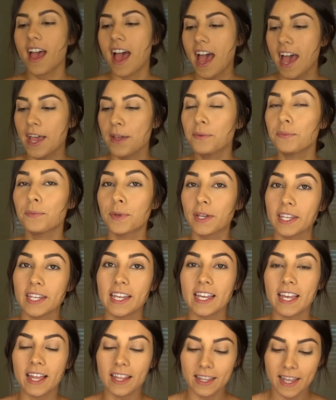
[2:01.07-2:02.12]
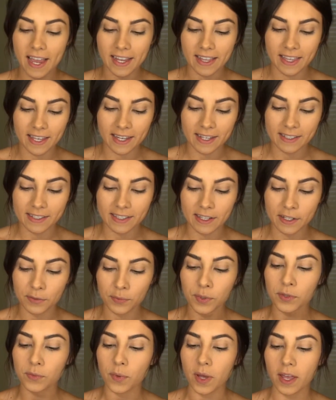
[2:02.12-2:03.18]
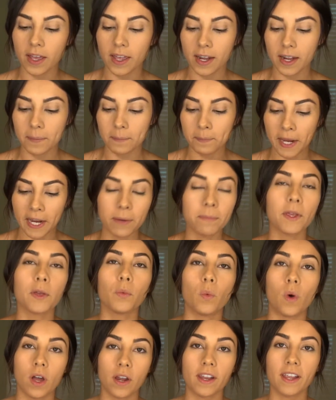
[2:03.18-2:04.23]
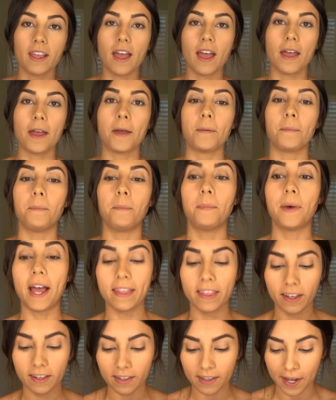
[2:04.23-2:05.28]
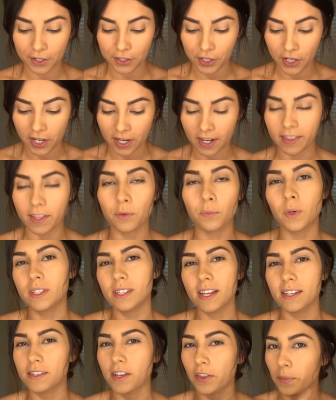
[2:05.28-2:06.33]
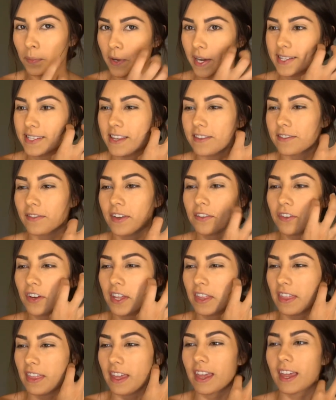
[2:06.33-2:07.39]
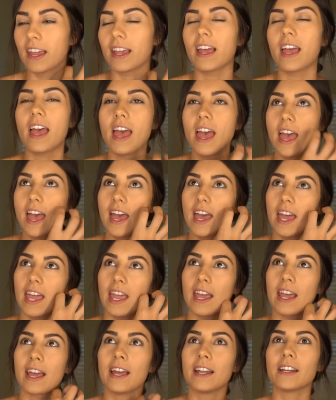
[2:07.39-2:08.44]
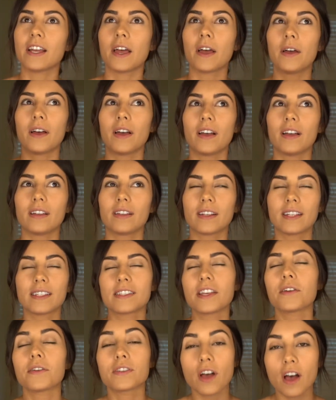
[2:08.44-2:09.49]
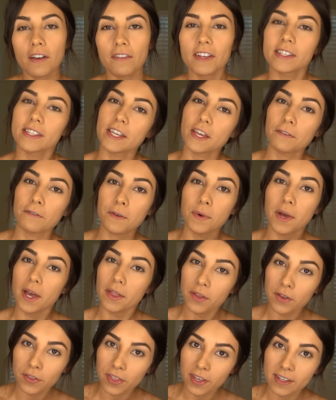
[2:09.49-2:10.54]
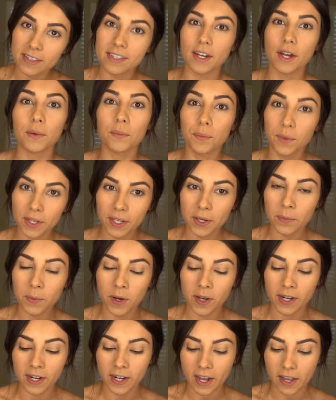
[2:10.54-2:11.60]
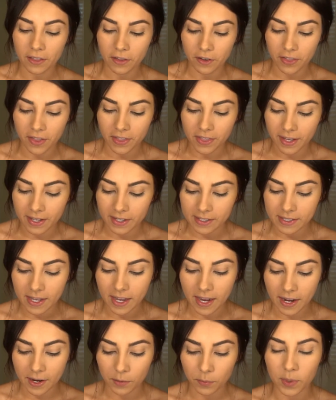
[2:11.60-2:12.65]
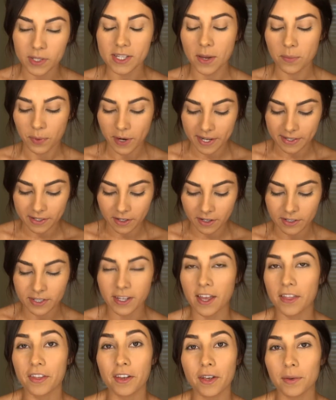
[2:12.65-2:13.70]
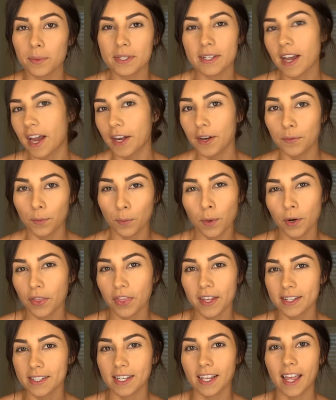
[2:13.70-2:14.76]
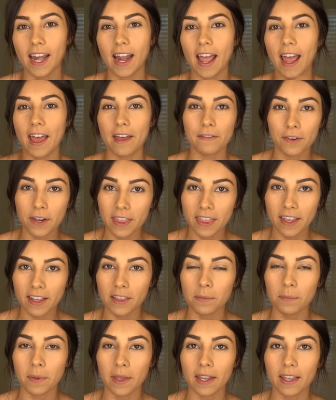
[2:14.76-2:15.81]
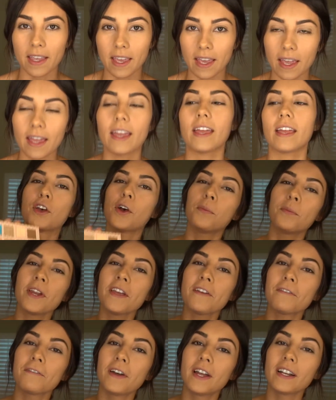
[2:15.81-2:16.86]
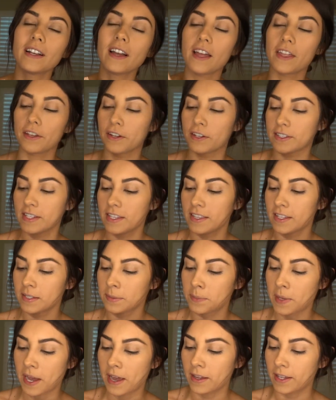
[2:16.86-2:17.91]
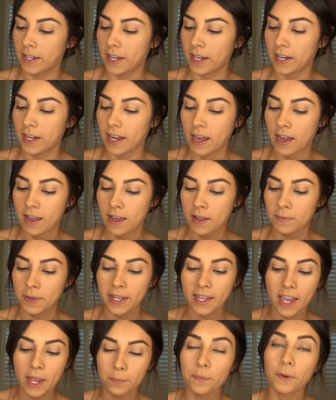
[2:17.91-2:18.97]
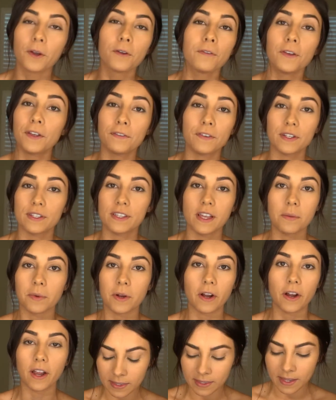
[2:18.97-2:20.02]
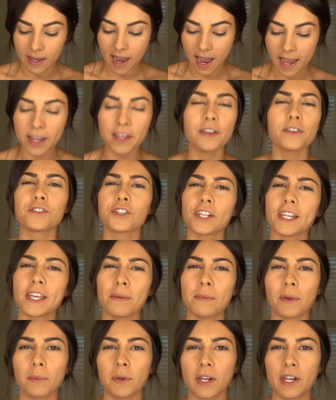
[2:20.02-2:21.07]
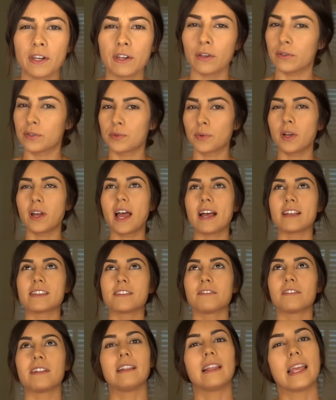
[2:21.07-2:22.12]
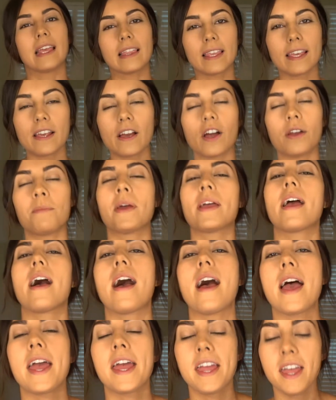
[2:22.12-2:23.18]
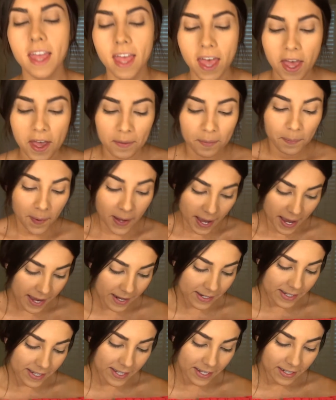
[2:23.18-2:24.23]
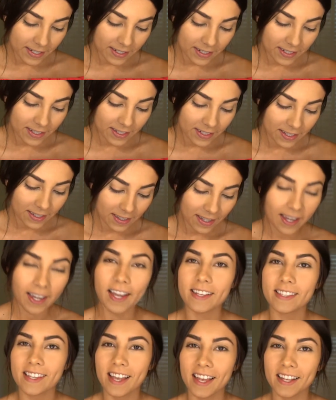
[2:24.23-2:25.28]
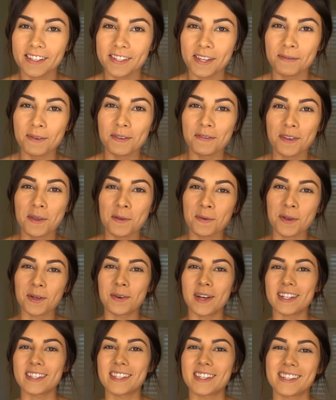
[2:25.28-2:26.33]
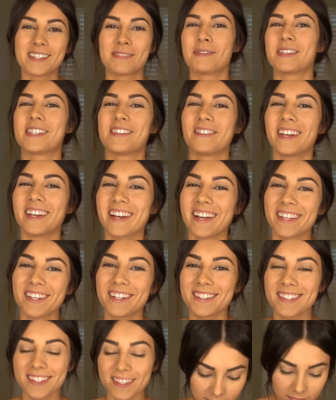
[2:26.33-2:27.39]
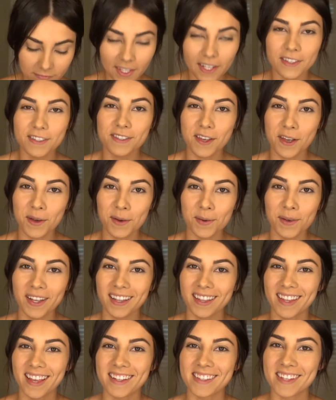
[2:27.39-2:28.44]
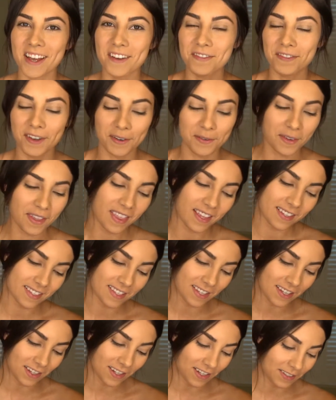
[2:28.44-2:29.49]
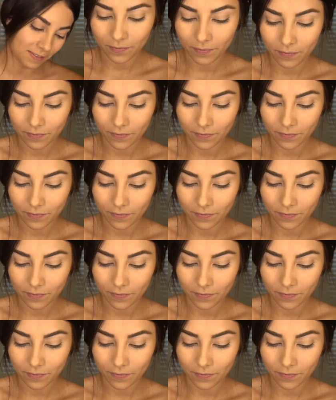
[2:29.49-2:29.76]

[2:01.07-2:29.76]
I really like this. This was what made me want to buy the collection, and then once I saw the prices of everything, and because there was obviously a few other things that I really wanted other than this, and once I priced it all together, it was kind of worth it to get everything, the big kit. So many fun colors in this palette. Again, perfect for summer. I usually keep it pretty neutral as of lately on my eye, but like I said, some of you requested specific colors, so let's have fun with this look.